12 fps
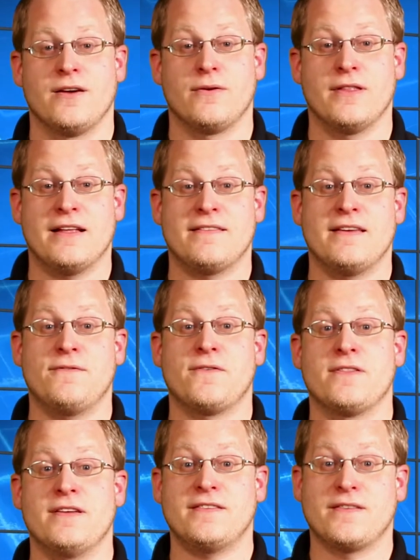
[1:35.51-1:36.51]
Well, that's it
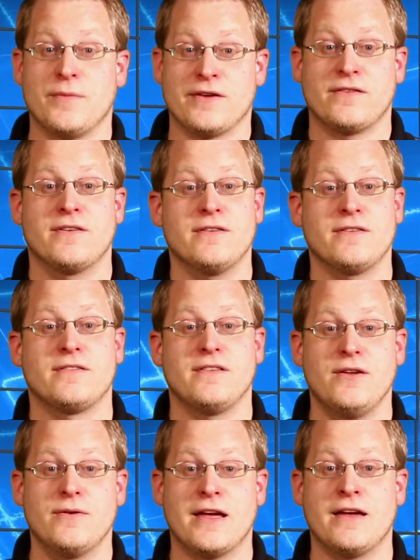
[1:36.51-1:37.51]
for this semester.
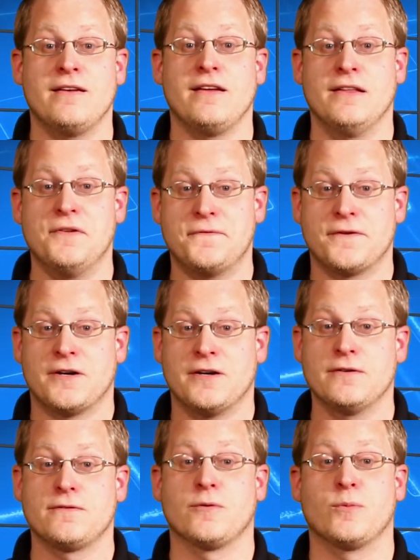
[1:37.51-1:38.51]
See you again in the
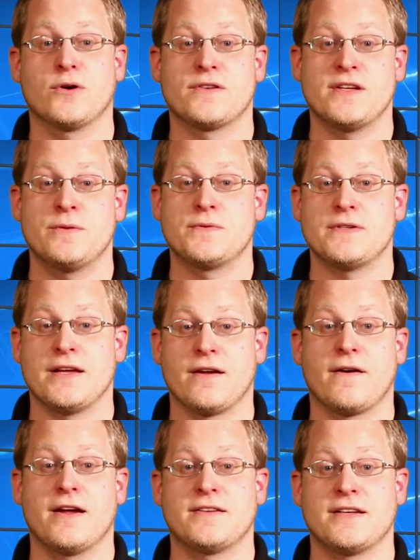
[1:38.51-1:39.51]
fall for more tips and
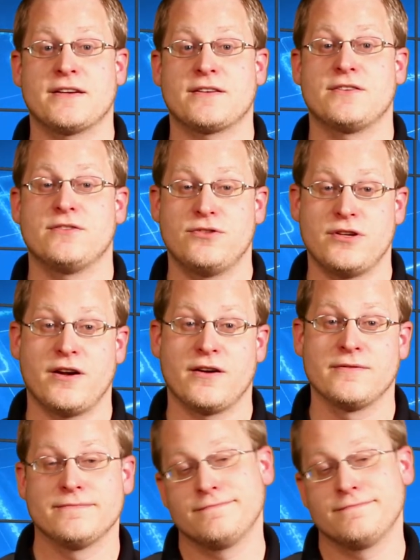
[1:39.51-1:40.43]
great tech to share.